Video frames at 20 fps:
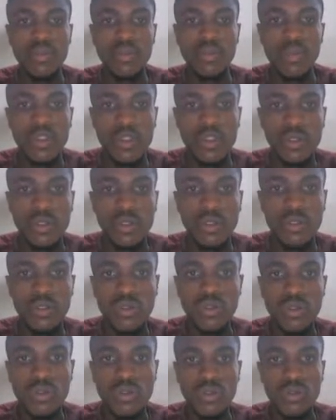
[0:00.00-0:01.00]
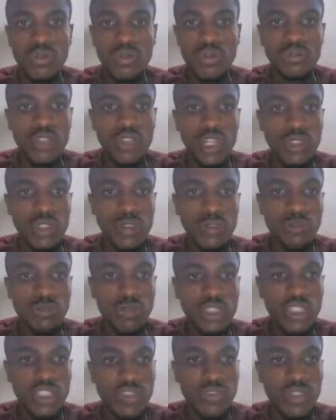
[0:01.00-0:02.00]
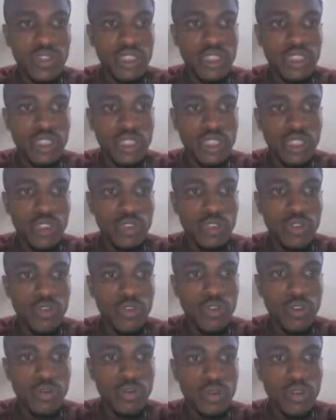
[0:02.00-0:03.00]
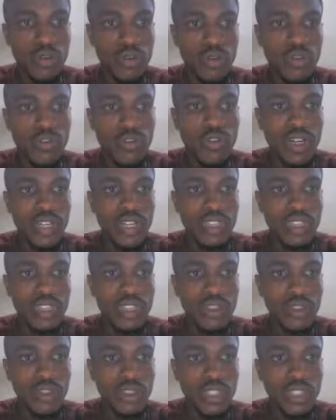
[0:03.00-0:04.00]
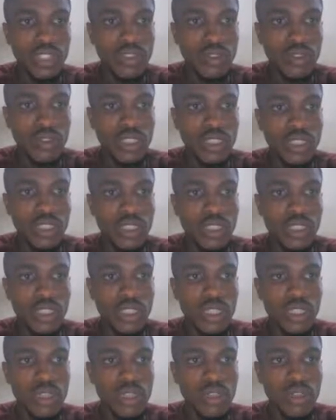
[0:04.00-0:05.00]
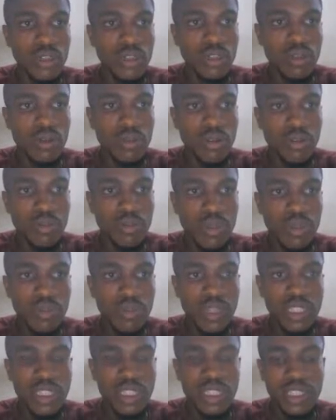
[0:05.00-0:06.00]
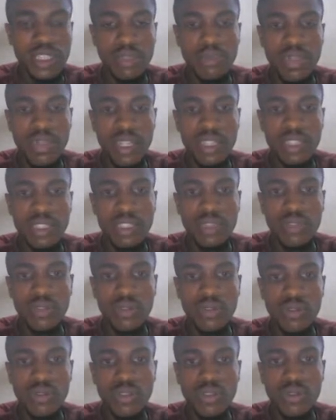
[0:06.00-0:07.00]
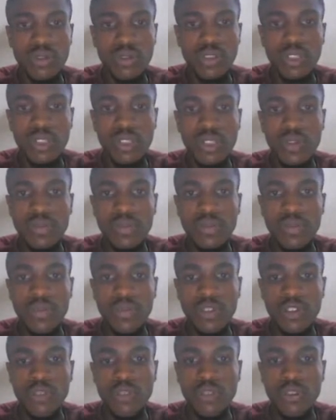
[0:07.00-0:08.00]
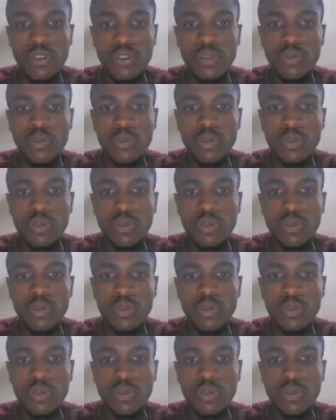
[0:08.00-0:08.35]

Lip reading: So we are done with this first section of company profile. The second section is payments and banking. So from here, you've got to put your